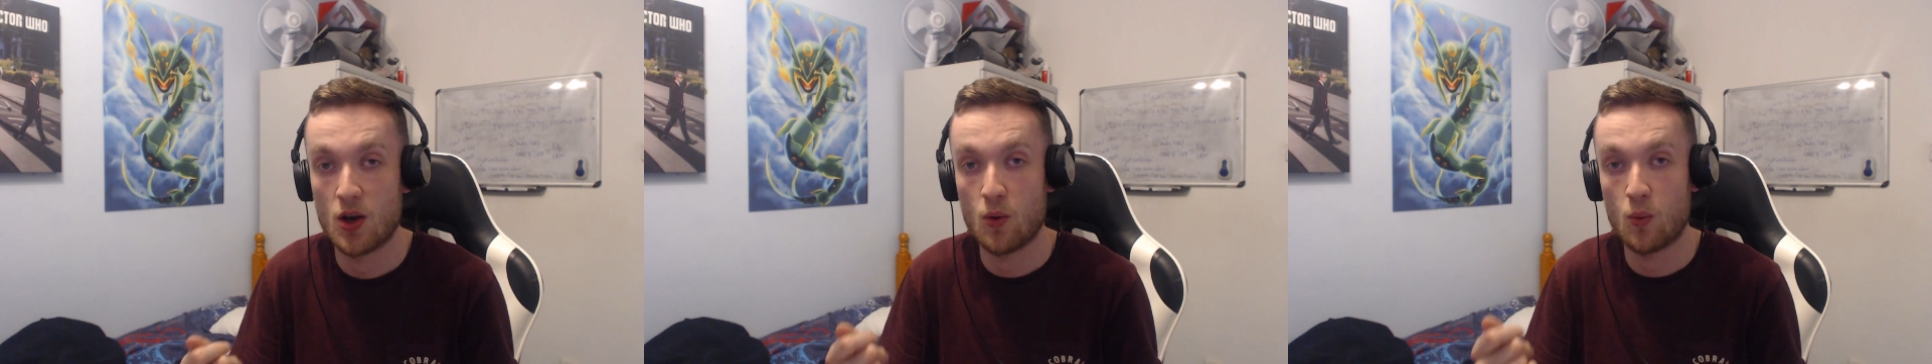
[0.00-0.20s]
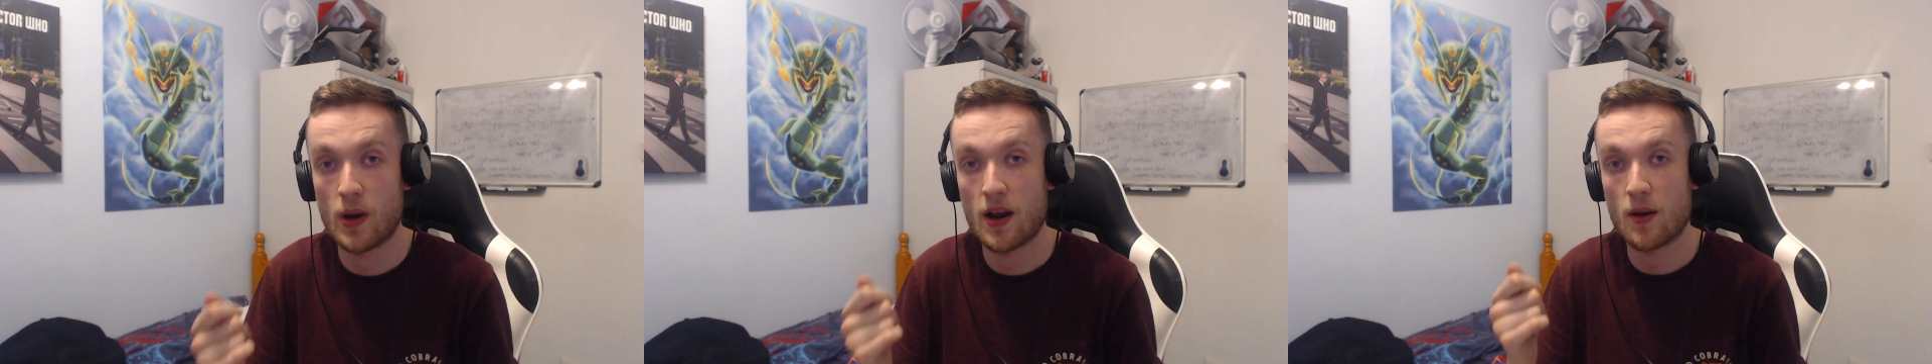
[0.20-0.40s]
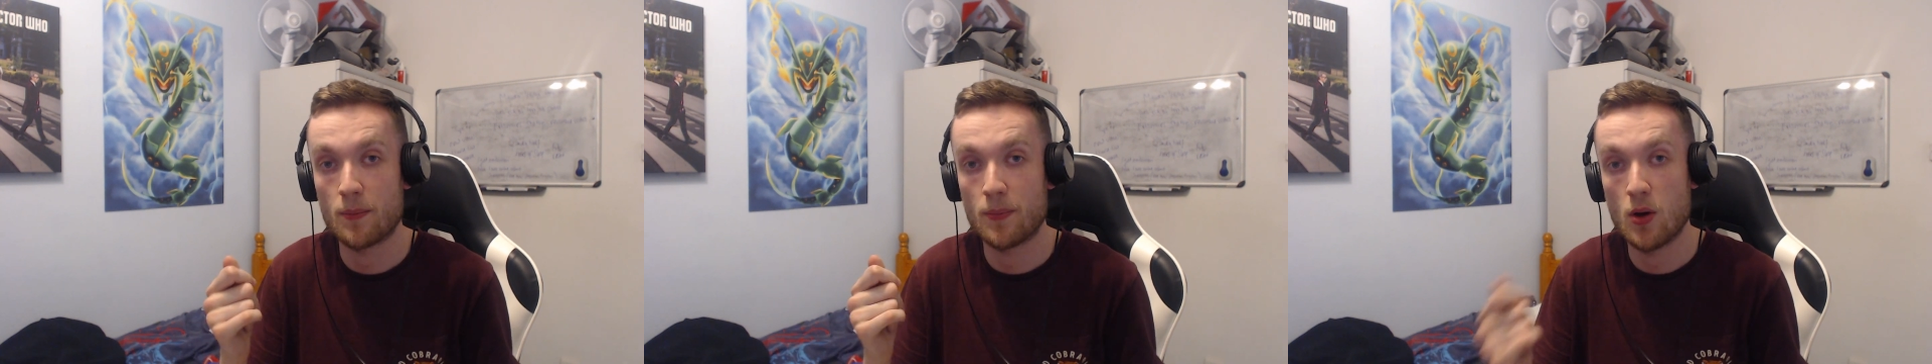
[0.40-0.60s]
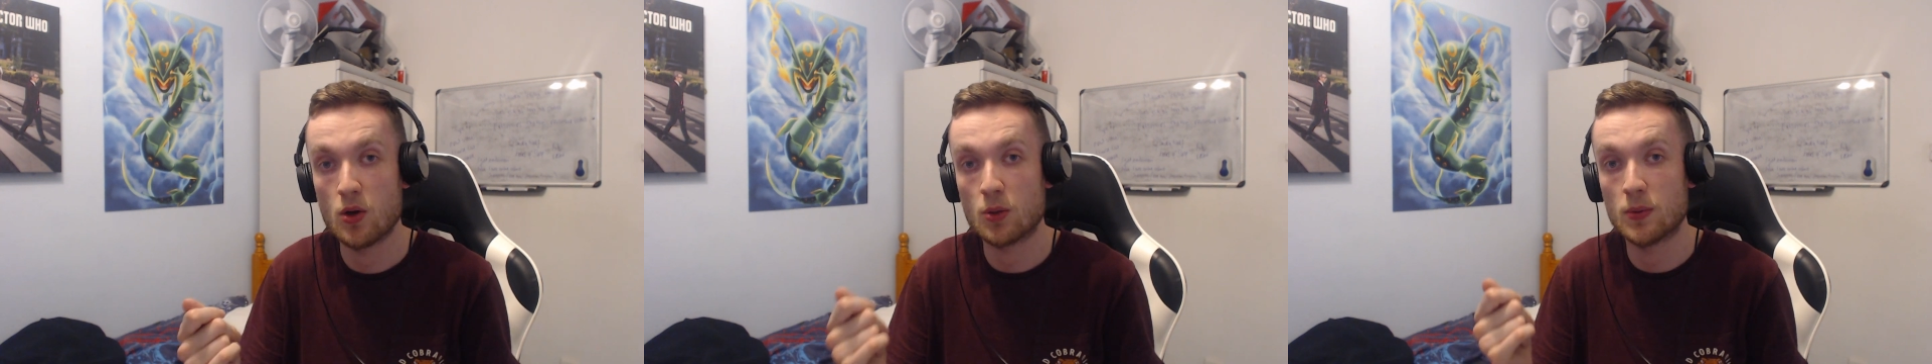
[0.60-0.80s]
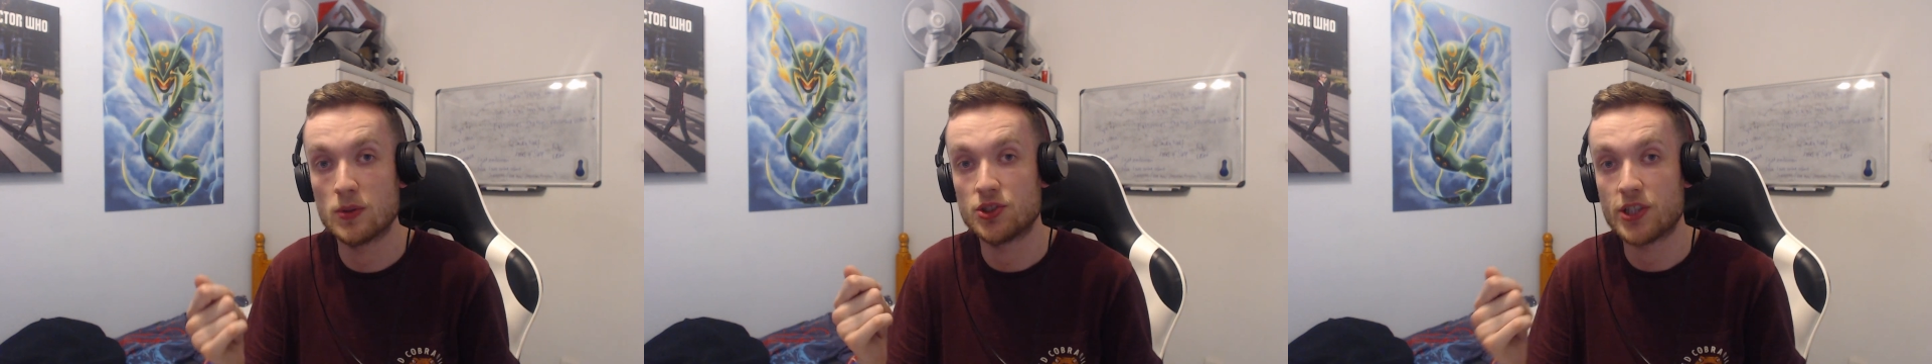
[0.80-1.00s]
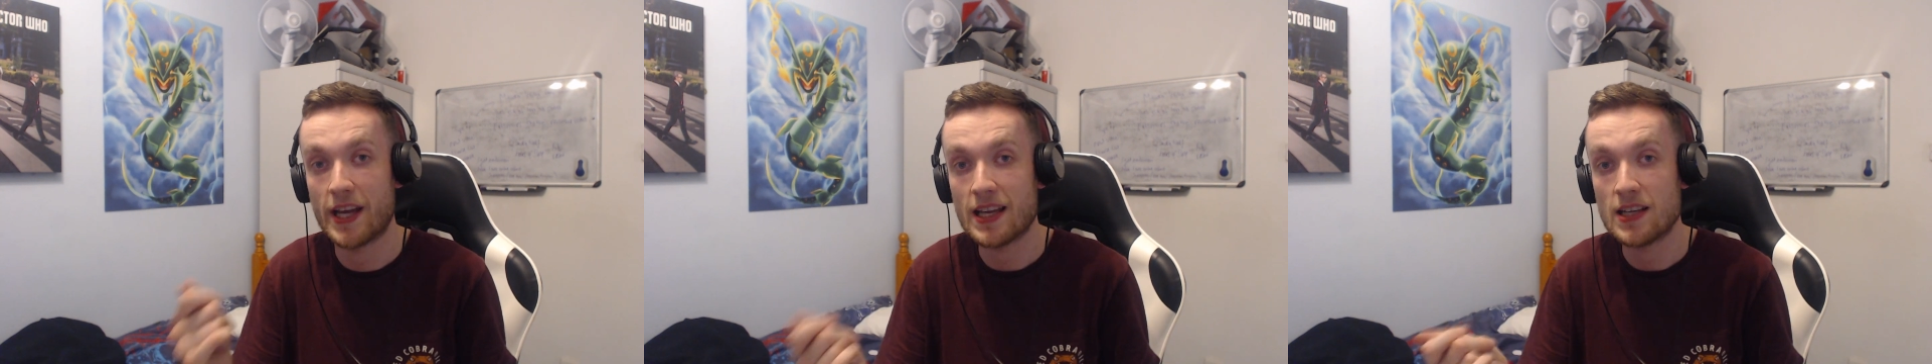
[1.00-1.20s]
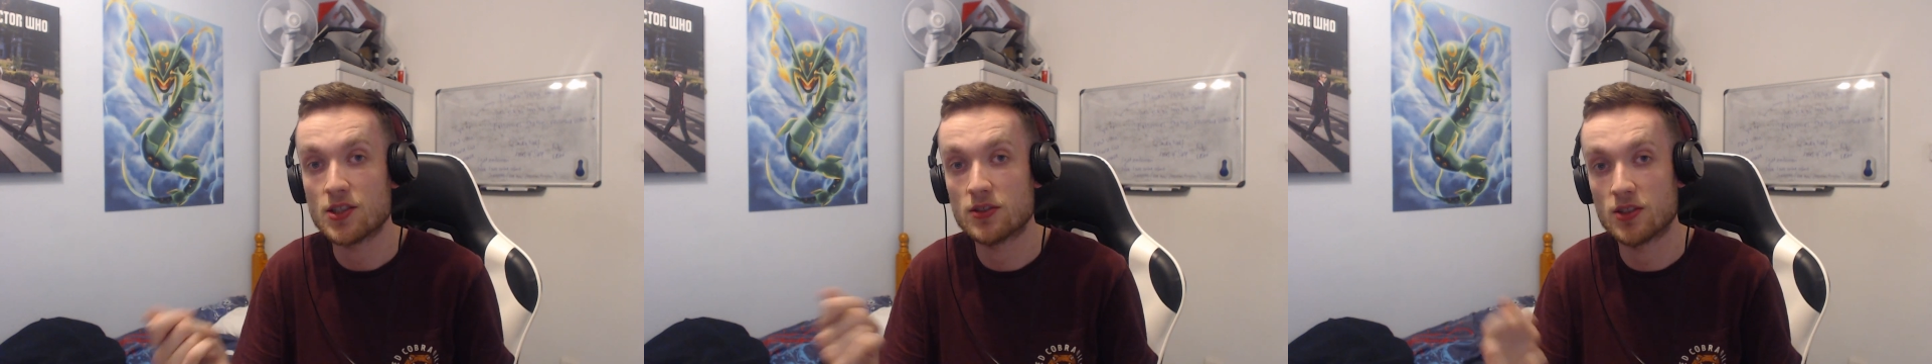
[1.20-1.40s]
where Pokemon change their